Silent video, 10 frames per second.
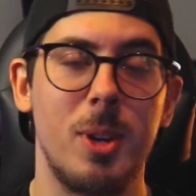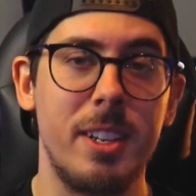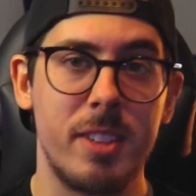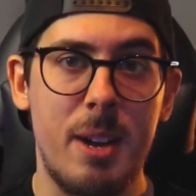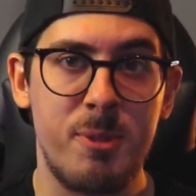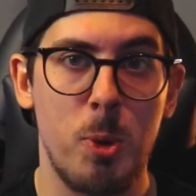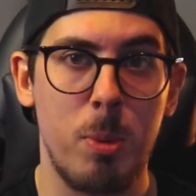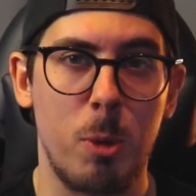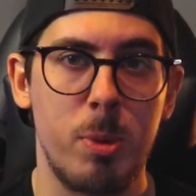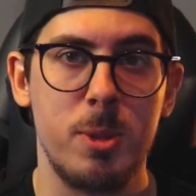So I'll link to that
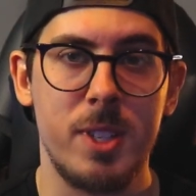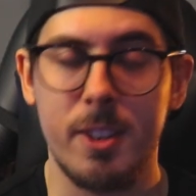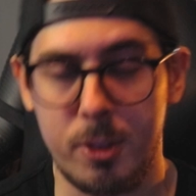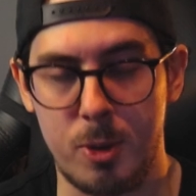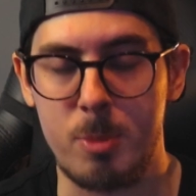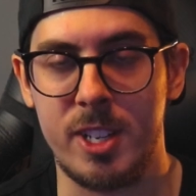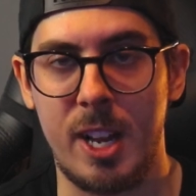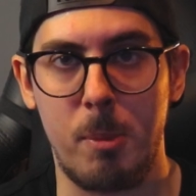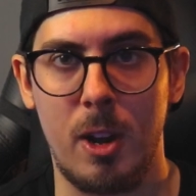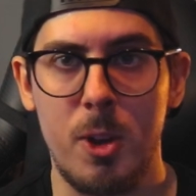full blog post in the
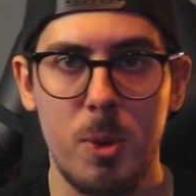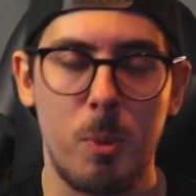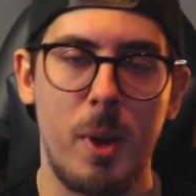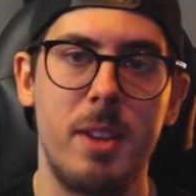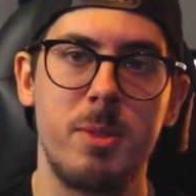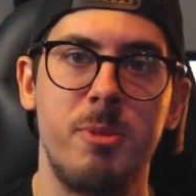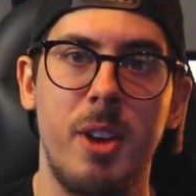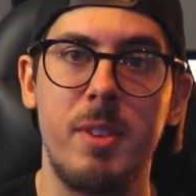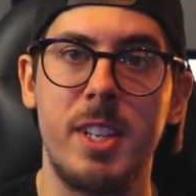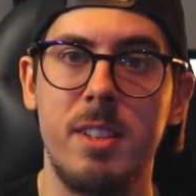description down below, where there's some
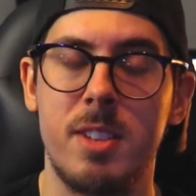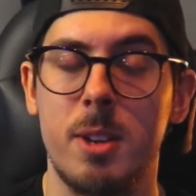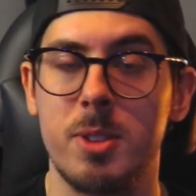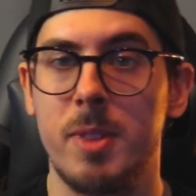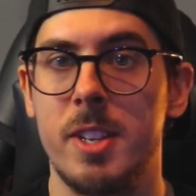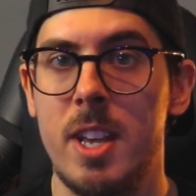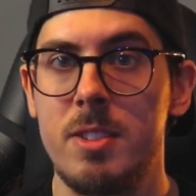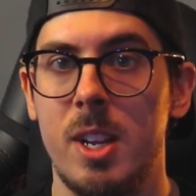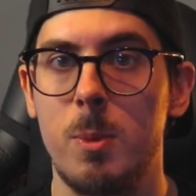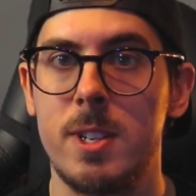further details of the
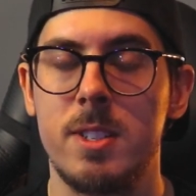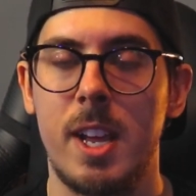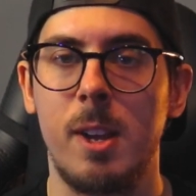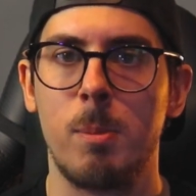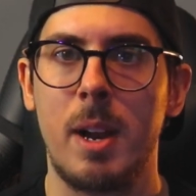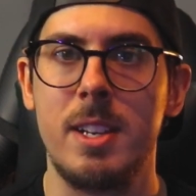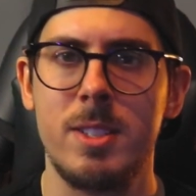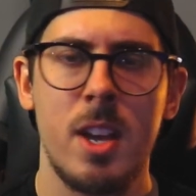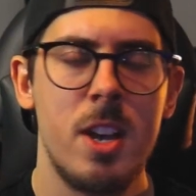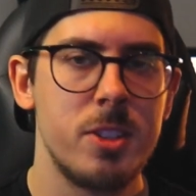testing which has taken
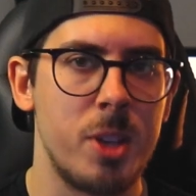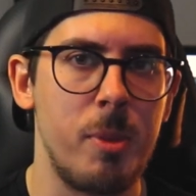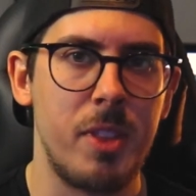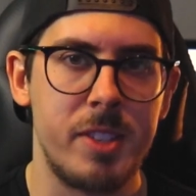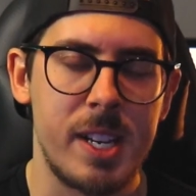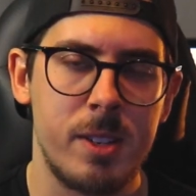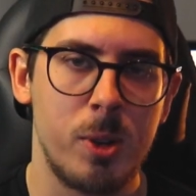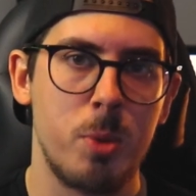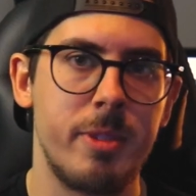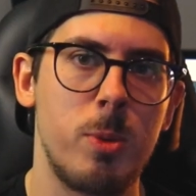place, some of the
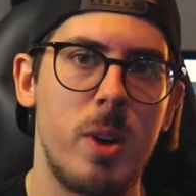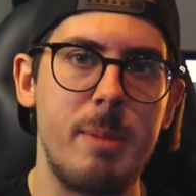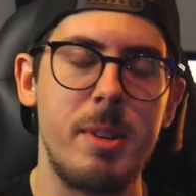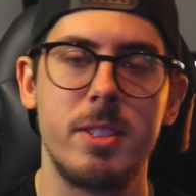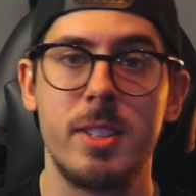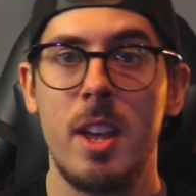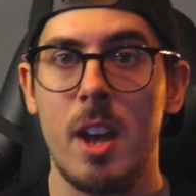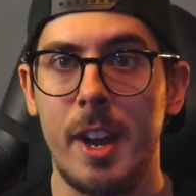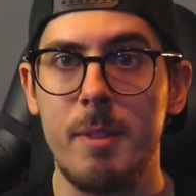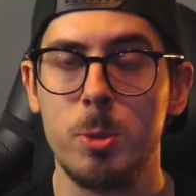technical requirements,
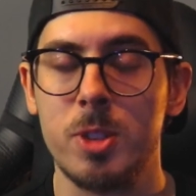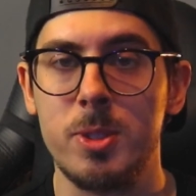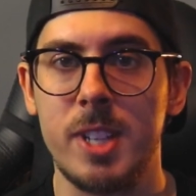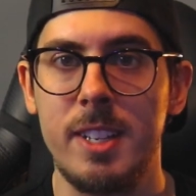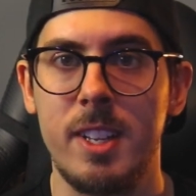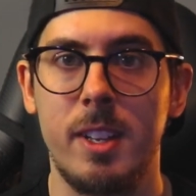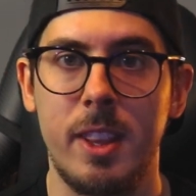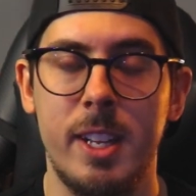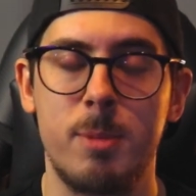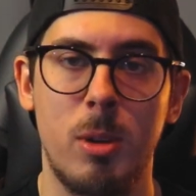and they've also stated
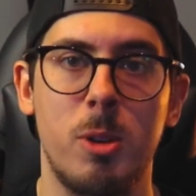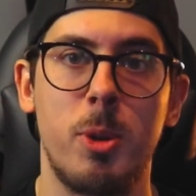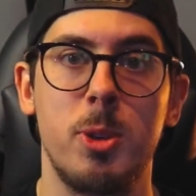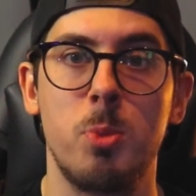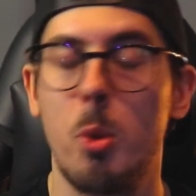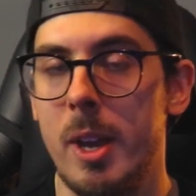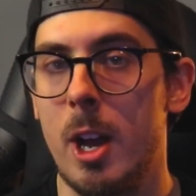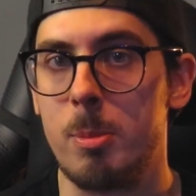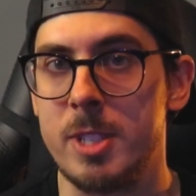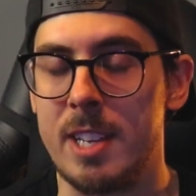that this blog post will
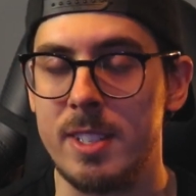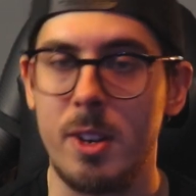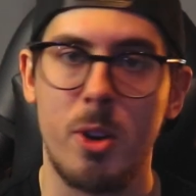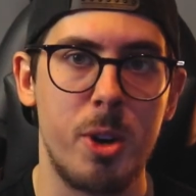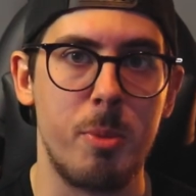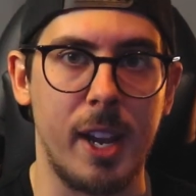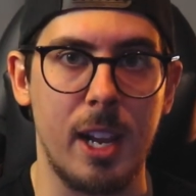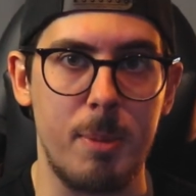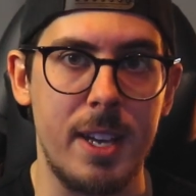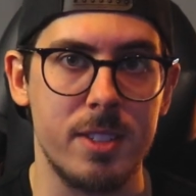be updated on a
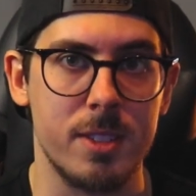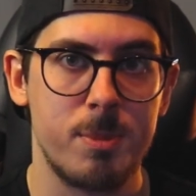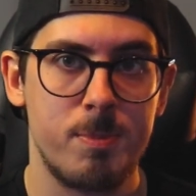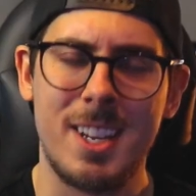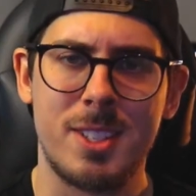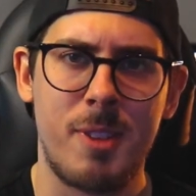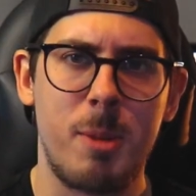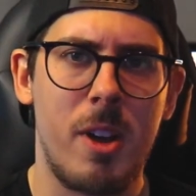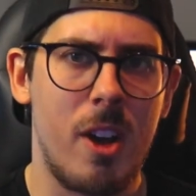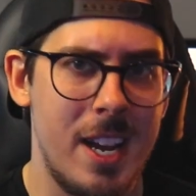regular basis. Next, I've
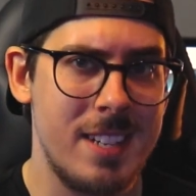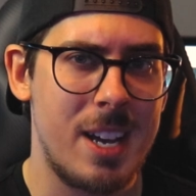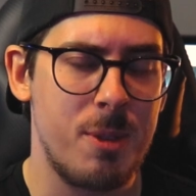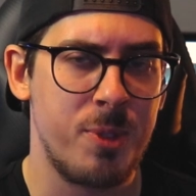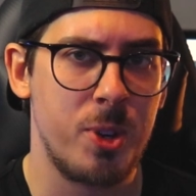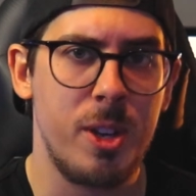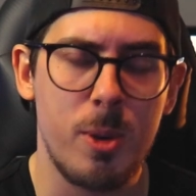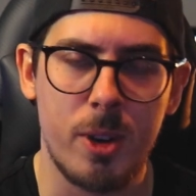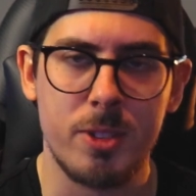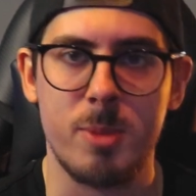had my eyes out for
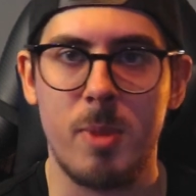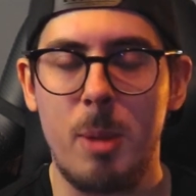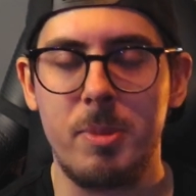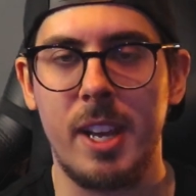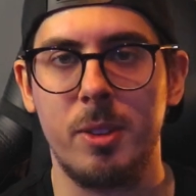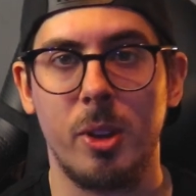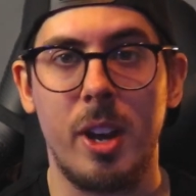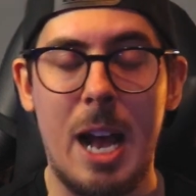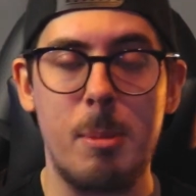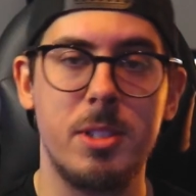you on some updates
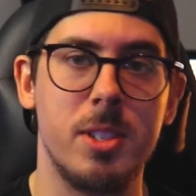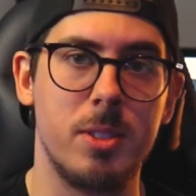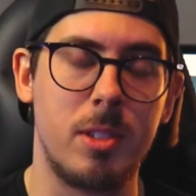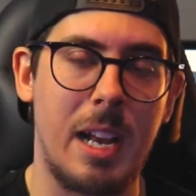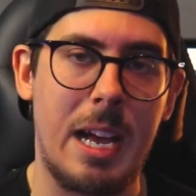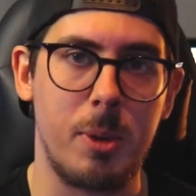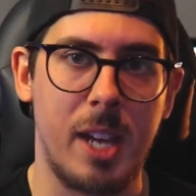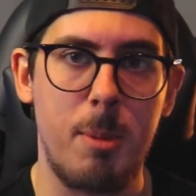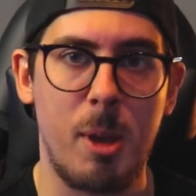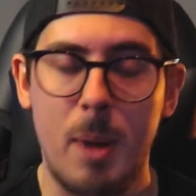on Amazon's
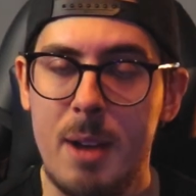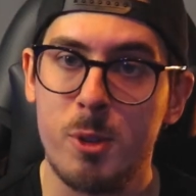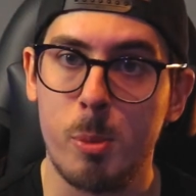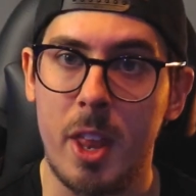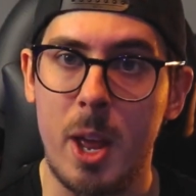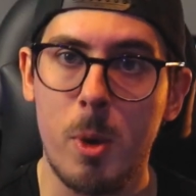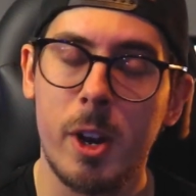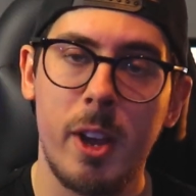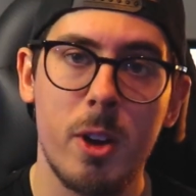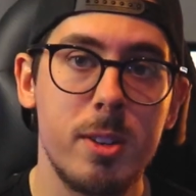cloud gaming platform that they're
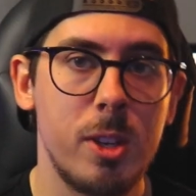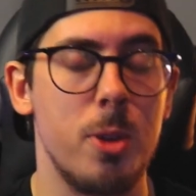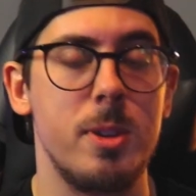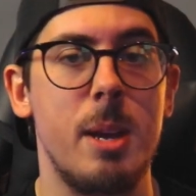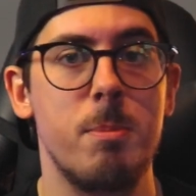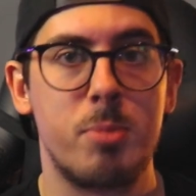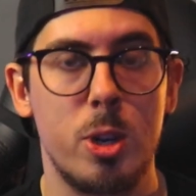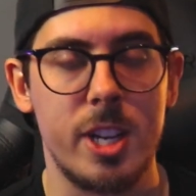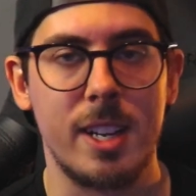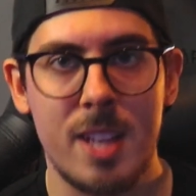working on, codenamed
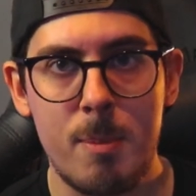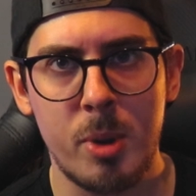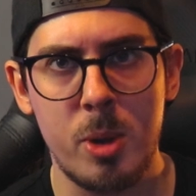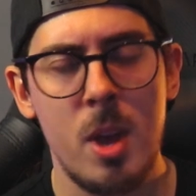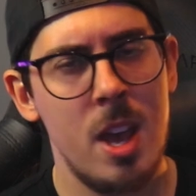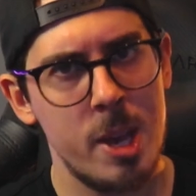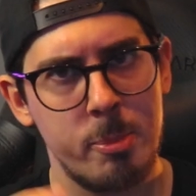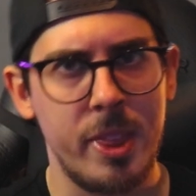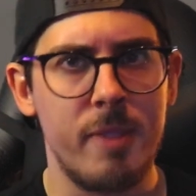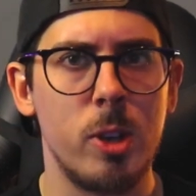Project Tempo,
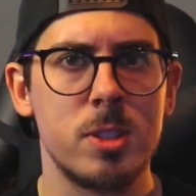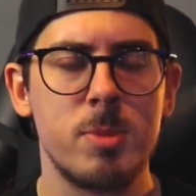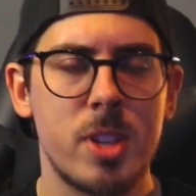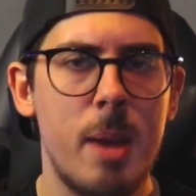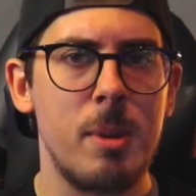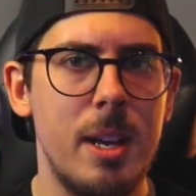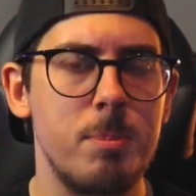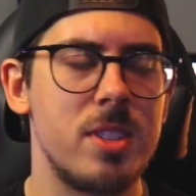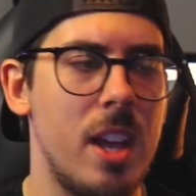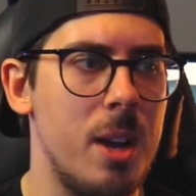but they've got some tight
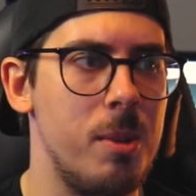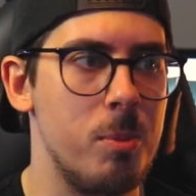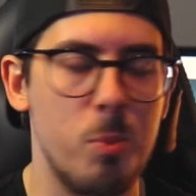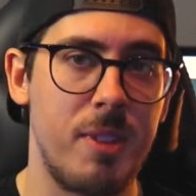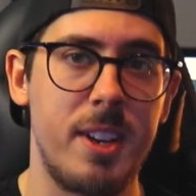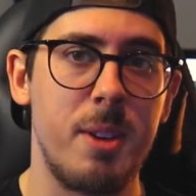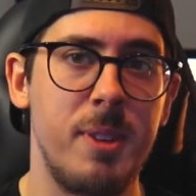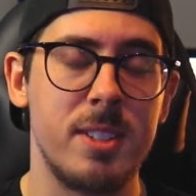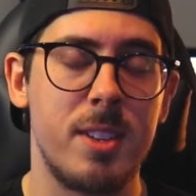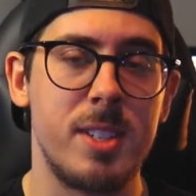lips and we've had
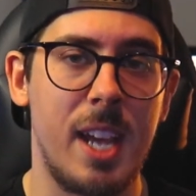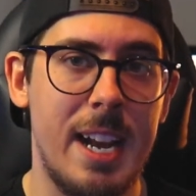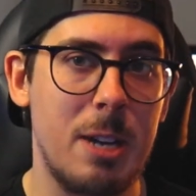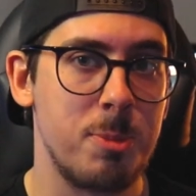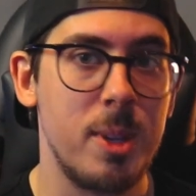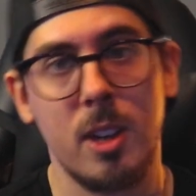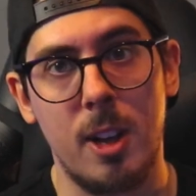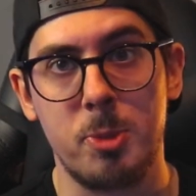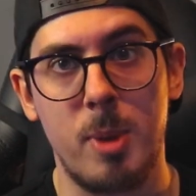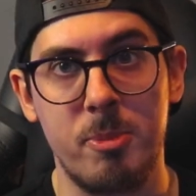nothing since the announcement
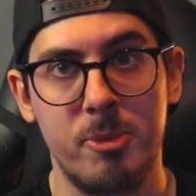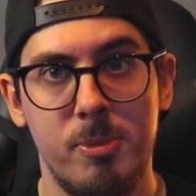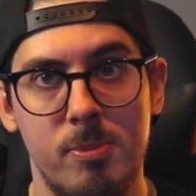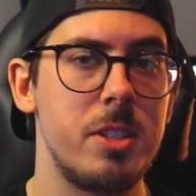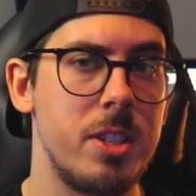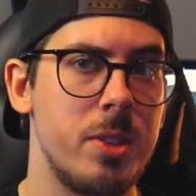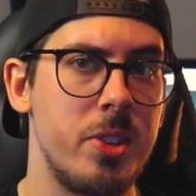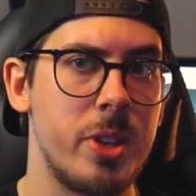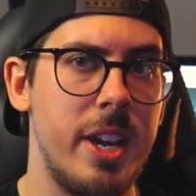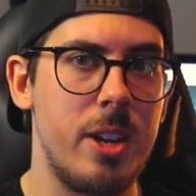last month. But just
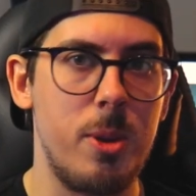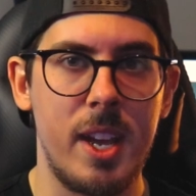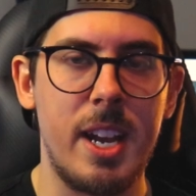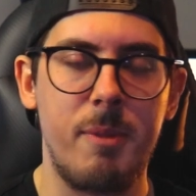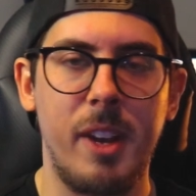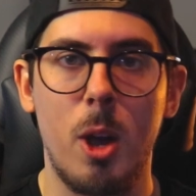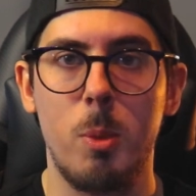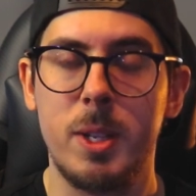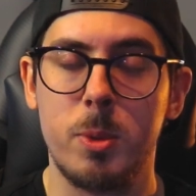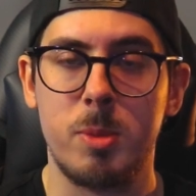on a side note, in that
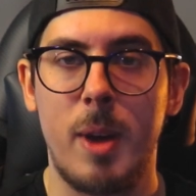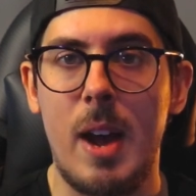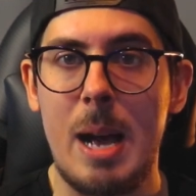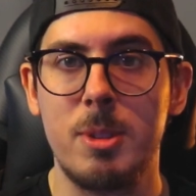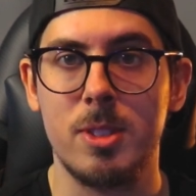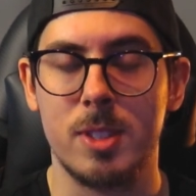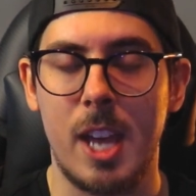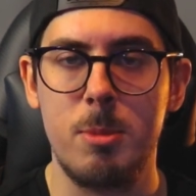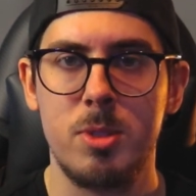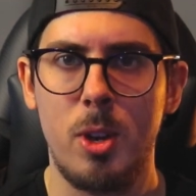video we talked about
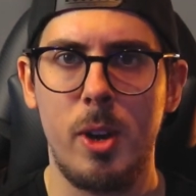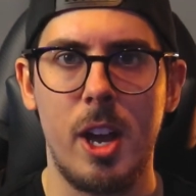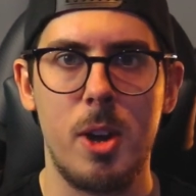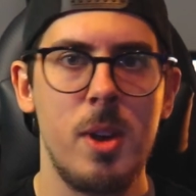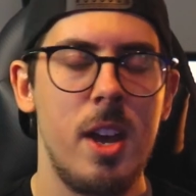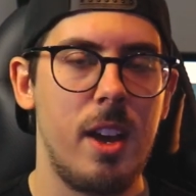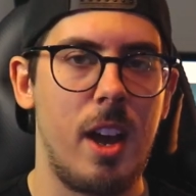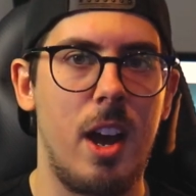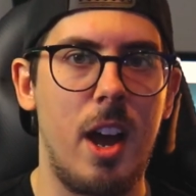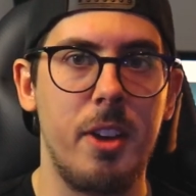Amazon's game studio
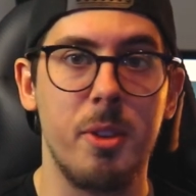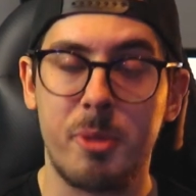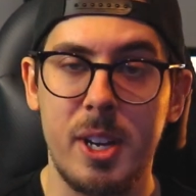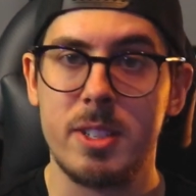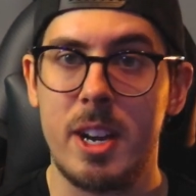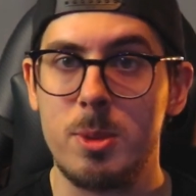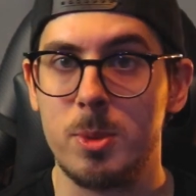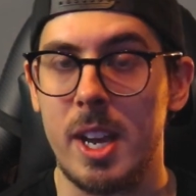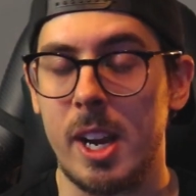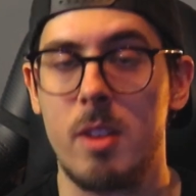and the three
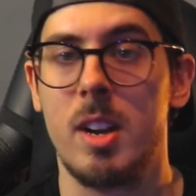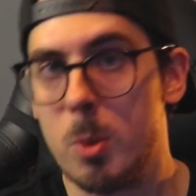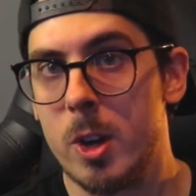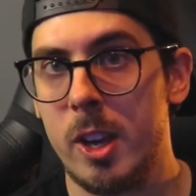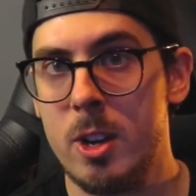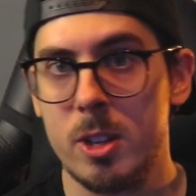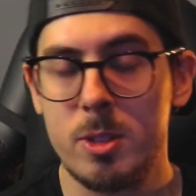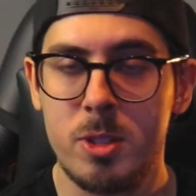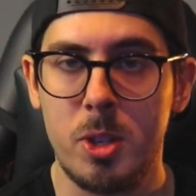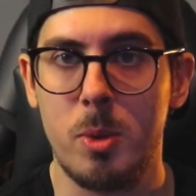titles they're currently working
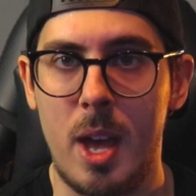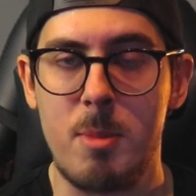on, two